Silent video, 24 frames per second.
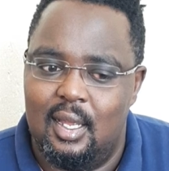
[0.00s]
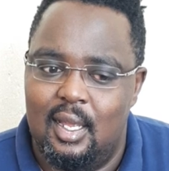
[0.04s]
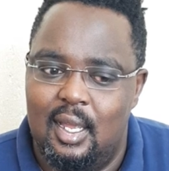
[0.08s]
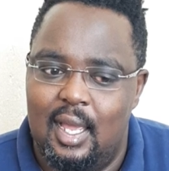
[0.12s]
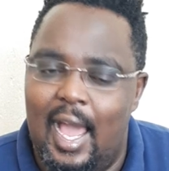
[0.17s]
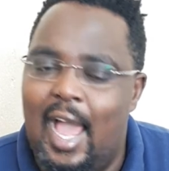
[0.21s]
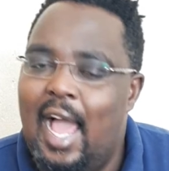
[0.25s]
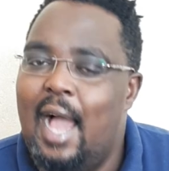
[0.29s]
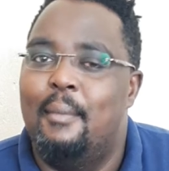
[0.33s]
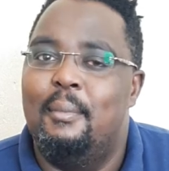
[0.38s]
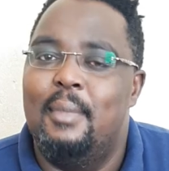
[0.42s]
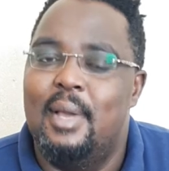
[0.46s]

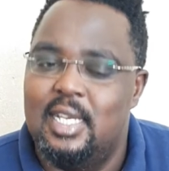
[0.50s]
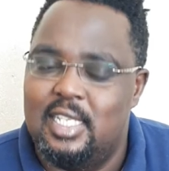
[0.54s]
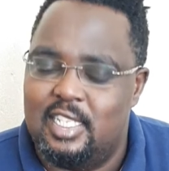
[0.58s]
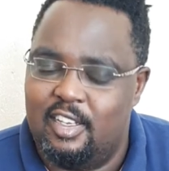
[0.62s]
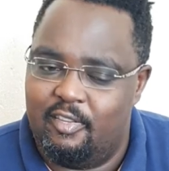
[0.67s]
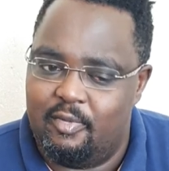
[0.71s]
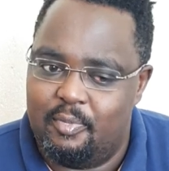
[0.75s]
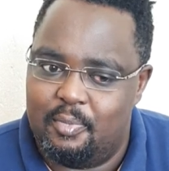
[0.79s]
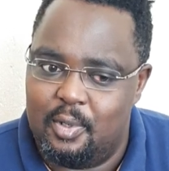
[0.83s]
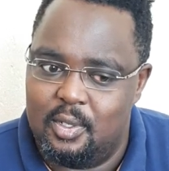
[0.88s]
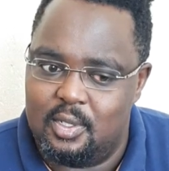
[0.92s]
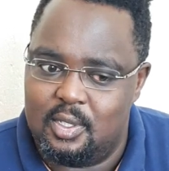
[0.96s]
"I'm
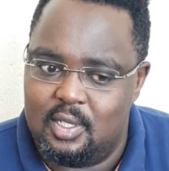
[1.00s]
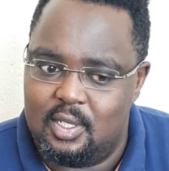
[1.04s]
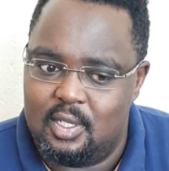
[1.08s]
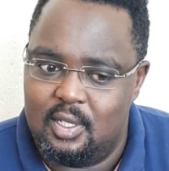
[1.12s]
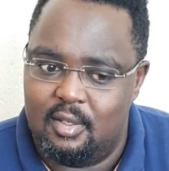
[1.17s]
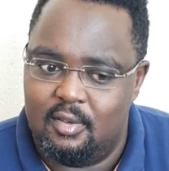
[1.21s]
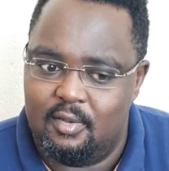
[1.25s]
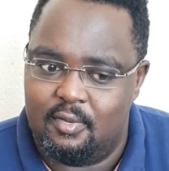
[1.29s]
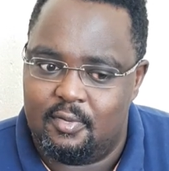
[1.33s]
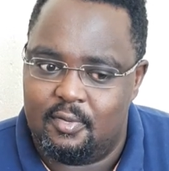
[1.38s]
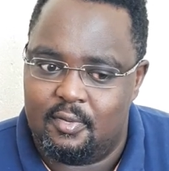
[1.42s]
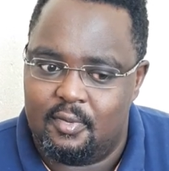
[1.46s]
HIV
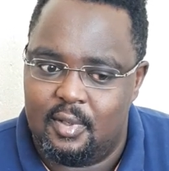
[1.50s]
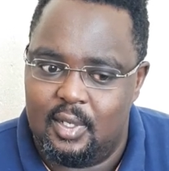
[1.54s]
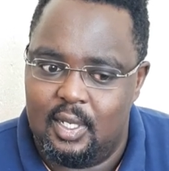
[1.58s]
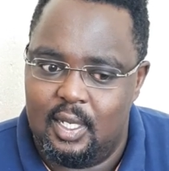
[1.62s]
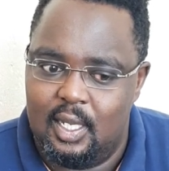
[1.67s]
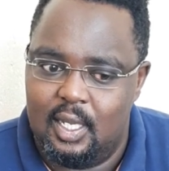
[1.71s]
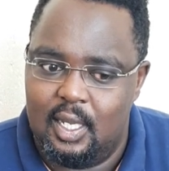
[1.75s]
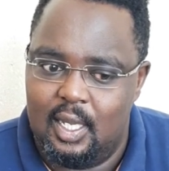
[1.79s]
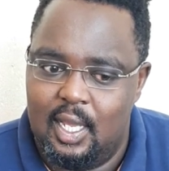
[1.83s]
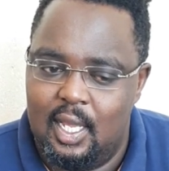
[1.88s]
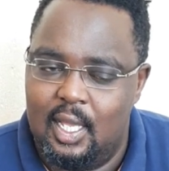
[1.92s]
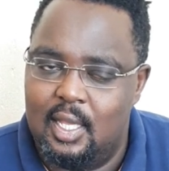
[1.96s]
positive,"
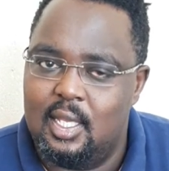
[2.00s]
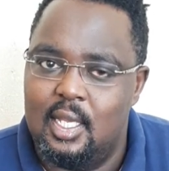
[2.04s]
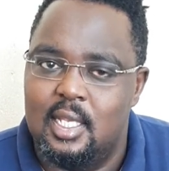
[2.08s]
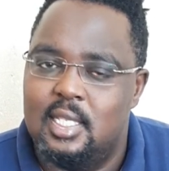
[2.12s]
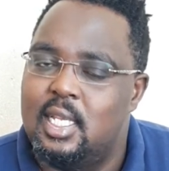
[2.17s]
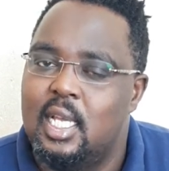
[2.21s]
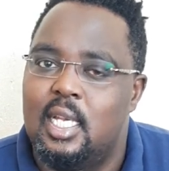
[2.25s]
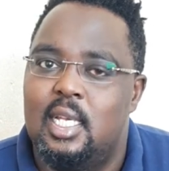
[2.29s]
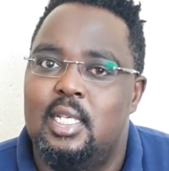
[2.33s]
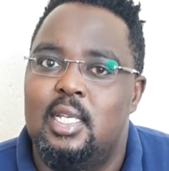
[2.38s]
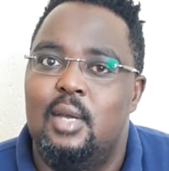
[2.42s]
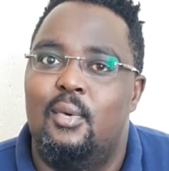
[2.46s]
and they
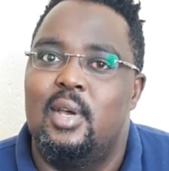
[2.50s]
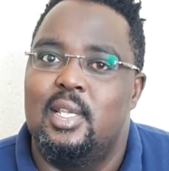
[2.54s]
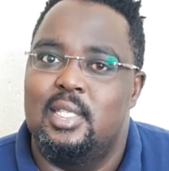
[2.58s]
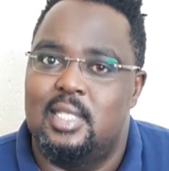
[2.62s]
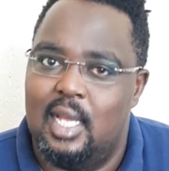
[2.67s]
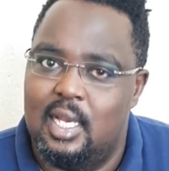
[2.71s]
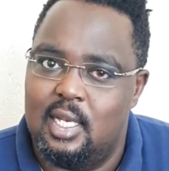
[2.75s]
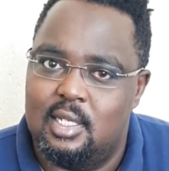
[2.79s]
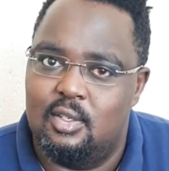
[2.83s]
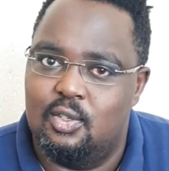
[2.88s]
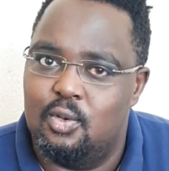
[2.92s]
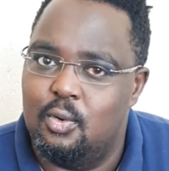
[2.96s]
said, "Was
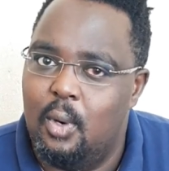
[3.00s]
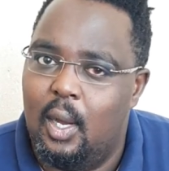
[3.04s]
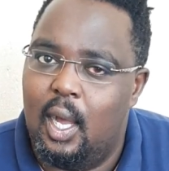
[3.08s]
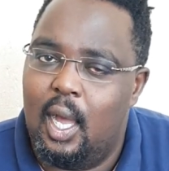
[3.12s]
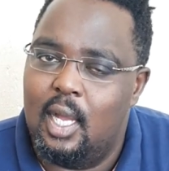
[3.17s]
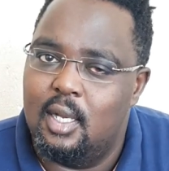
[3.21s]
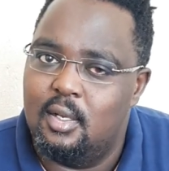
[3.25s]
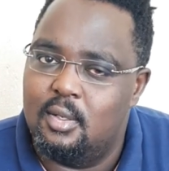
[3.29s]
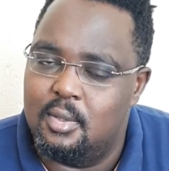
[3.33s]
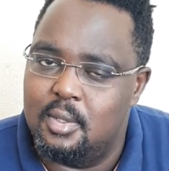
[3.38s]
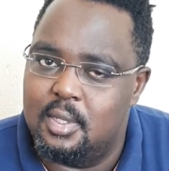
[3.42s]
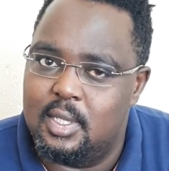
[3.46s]
that too
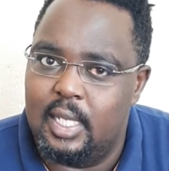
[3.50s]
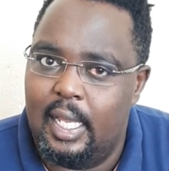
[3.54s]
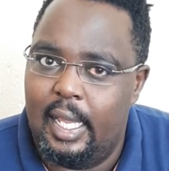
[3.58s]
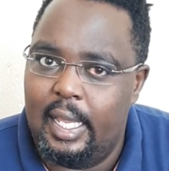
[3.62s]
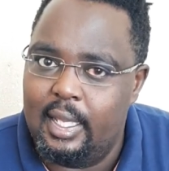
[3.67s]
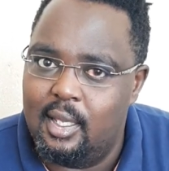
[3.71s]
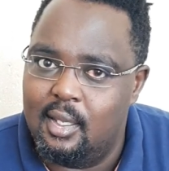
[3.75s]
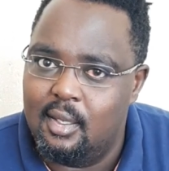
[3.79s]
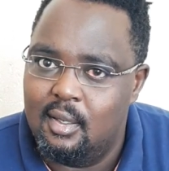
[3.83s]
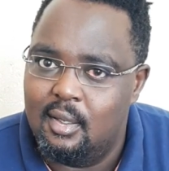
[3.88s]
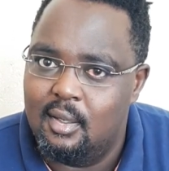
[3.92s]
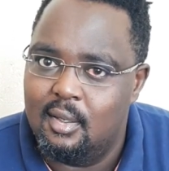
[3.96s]
hard to say?"